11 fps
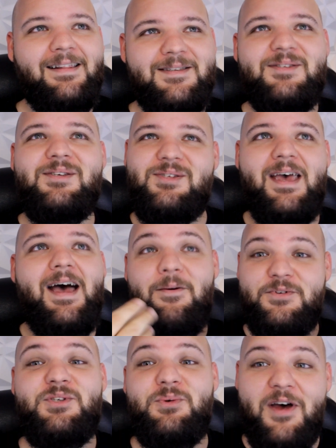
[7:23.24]
let's just say I
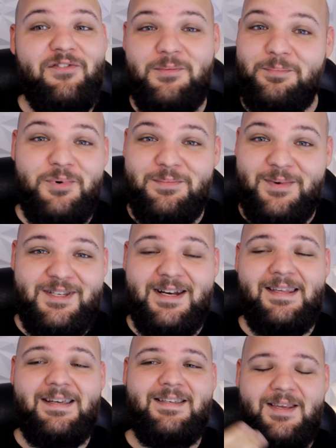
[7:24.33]
would sweat from pretty much
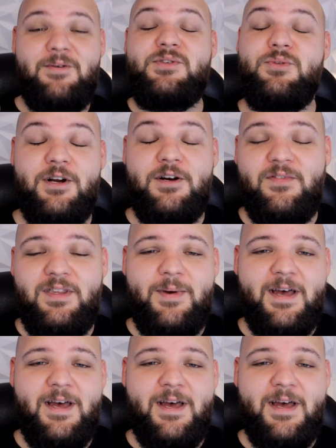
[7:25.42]
anything because I was 350